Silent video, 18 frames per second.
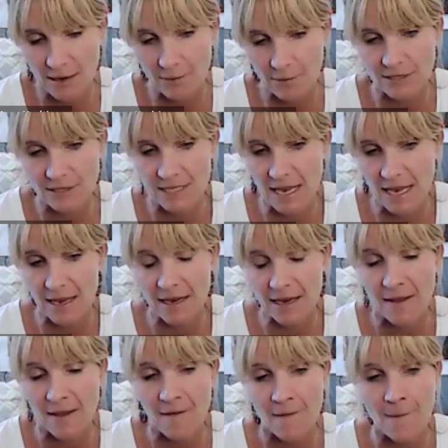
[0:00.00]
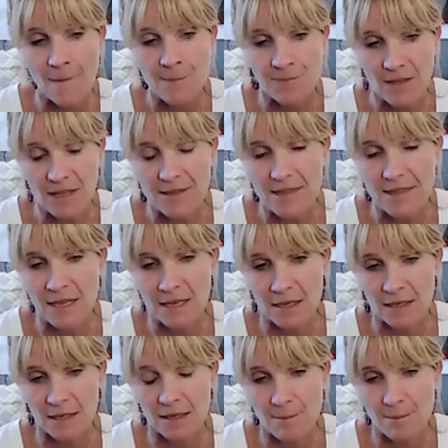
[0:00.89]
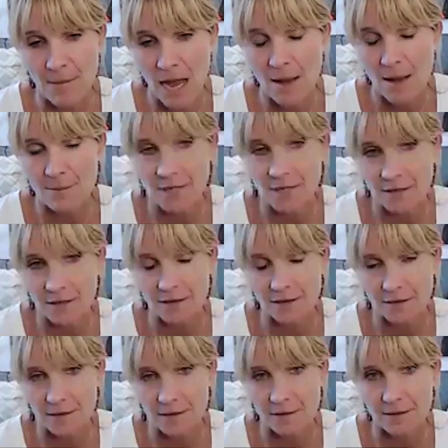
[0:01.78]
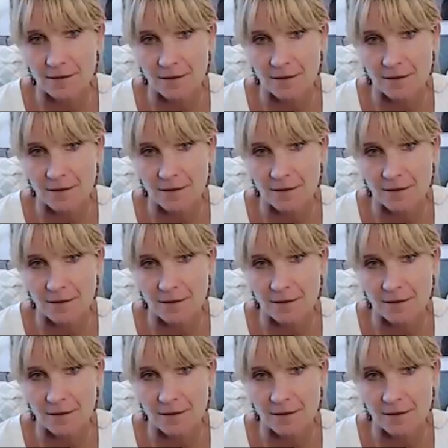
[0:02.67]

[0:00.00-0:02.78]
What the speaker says: I will say, I think mom guilt,